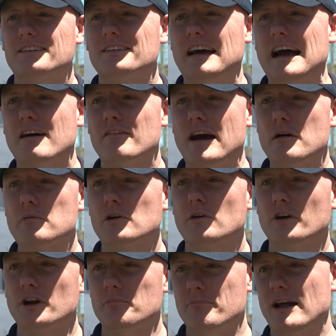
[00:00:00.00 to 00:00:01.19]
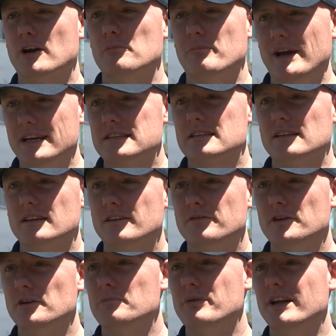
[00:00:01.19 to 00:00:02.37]
to have Albacore in a better basin. If
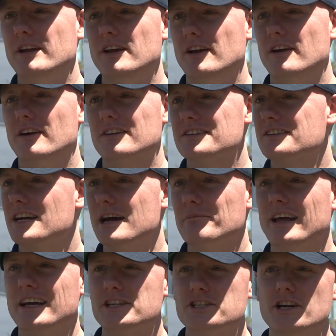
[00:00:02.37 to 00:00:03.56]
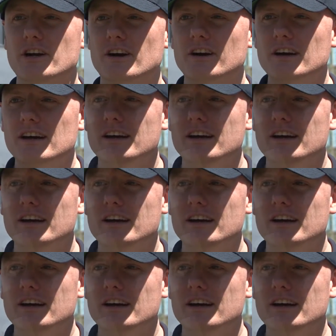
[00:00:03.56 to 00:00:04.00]
you had been here this time last year,